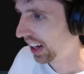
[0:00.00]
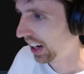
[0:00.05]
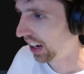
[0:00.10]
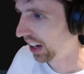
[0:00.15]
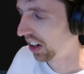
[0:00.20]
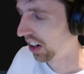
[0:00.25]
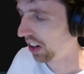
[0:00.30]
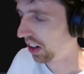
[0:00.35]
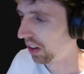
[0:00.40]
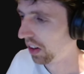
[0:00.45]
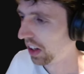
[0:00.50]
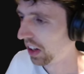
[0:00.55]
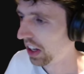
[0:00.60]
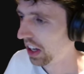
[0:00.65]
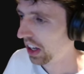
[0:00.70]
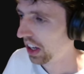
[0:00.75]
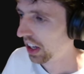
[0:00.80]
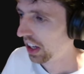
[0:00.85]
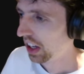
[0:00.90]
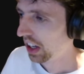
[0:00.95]
I don't know.
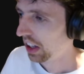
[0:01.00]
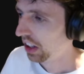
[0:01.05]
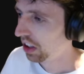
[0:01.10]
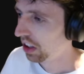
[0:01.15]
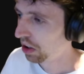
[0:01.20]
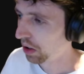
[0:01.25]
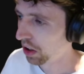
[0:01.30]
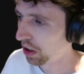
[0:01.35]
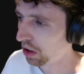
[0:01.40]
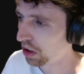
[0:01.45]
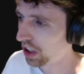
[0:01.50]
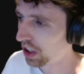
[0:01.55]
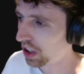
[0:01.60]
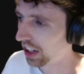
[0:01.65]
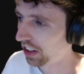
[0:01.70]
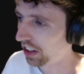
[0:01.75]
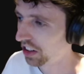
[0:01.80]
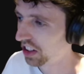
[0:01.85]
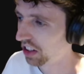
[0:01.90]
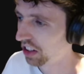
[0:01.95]
This is one of those
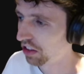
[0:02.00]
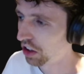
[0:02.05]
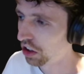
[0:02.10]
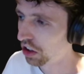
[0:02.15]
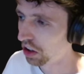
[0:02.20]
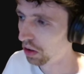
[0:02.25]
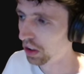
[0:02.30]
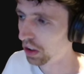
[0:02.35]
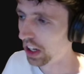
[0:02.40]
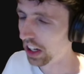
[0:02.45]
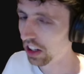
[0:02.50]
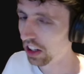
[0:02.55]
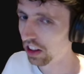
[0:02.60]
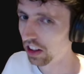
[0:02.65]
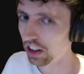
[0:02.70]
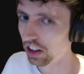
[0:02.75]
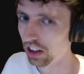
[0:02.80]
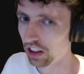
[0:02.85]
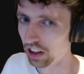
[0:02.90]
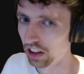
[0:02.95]
talents that if you don't like
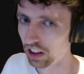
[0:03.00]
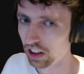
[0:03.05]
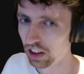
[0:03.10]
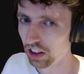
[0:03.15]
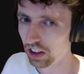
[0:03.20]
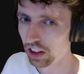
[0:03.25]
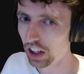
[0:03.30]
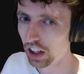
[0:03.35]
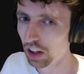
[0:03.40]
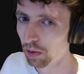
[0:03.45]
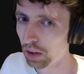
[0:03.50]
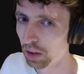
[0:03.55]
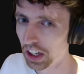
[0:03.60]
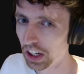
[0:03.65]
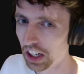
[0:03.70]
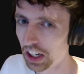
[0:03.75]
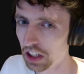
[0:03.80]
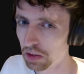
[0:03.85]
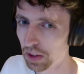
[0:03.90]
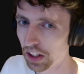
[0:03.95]
the gameplay
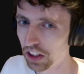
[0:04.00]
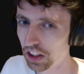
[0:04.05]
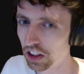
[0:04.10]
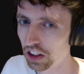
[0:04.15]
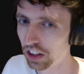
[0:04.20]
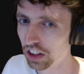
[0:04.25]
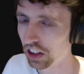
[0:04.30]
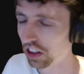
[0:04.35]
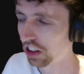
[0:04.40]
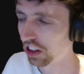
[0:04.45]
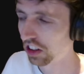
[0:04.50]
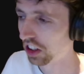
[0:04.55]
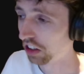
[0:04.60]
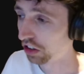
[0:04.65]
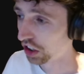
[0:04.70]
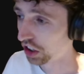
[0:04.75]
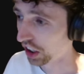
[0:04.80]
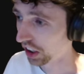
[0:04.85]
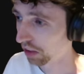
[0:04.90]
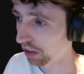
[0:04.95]
aspect of it, tough
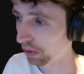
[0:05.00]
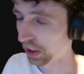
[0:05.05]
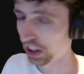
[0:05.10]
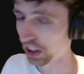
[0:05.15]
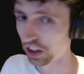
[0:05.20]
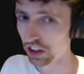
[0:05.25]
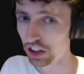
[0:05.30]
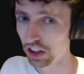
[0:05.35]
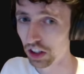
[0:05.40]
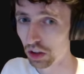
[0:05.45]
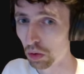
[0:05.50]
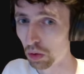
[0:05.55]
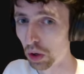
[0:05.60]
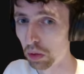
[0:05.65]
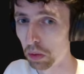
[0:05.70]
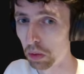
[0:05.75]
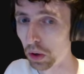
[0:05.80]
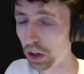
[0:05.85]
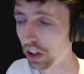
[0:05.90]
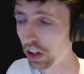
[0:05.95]
shit, because it's
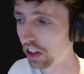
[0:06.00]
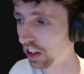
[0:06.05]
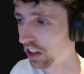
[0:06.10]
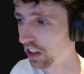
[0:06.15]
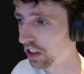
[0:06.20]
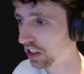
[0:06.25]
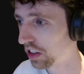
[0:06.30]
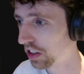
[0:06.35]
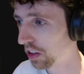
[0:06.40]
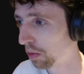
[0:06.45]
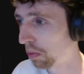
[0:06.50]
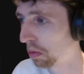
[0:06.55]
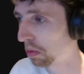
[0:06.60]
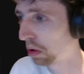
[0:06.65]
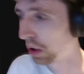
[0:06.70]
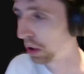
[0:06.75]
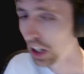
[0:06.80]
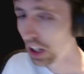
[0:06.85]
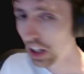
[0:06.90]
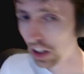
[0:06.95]
1 point and it's
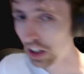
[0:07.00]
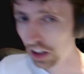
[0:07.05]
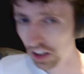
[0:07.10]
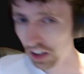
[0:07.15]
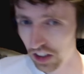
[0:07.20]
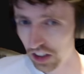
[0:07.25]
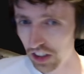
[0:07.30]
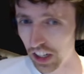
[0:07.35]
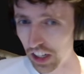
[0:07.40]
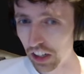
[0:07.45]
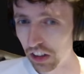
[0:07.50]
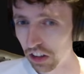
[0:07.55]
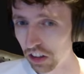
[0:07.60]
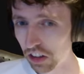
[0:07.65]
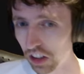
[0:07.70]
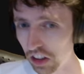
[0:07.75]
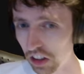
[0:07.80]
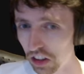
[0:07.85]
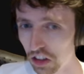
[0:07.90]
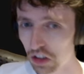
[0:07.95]
pretty
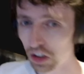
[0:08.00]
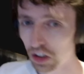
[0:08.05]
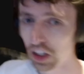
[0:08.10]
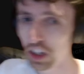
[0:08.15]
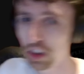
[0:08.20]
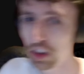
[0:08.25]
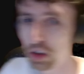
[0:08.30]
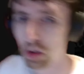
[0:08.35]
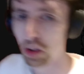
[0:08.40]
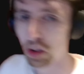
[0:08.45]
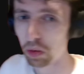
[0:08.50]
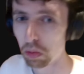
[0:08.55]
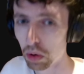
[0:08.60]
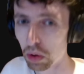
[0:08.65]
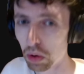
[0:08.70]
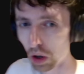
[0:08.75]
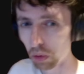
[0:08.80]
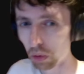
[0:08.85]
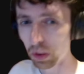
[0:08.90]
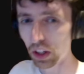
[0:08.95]
centered in the trees, so you're
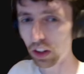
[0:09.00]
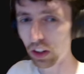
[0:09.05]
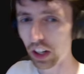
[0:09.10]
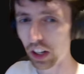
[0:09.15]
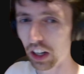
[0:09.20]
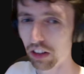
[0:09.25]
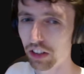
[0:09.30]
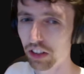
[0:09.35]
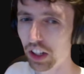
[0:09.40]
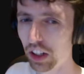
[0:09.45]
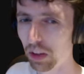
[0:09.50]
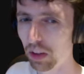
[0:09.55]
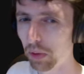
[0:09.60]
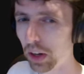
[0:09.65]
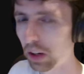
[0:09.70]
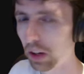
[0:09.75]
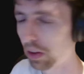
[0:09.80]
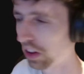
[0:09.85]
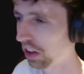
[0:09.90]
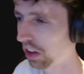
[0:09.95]
probably going to have to end up
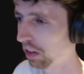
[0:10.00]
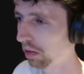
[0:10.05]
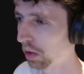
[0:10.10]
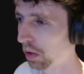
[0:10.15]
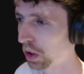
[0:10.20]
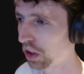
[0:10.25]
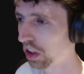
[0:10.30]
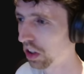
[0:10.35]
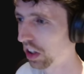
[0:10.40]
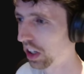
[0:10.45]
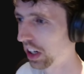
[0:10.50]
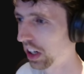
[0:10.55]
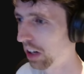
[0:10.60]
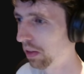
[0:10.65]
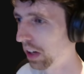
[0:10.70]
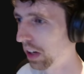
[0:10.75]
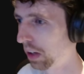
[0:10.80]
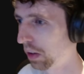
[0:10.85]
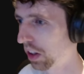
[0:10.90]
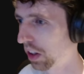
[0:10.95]
playing with it most of the
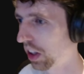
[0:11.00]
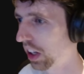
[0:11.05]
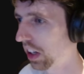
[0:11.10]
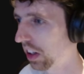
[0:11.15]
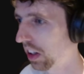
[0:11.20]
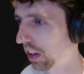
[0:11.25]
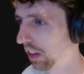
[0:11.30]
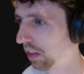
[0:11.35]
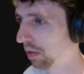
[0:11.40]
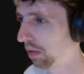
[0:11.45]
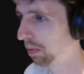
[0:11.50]
time, I would think.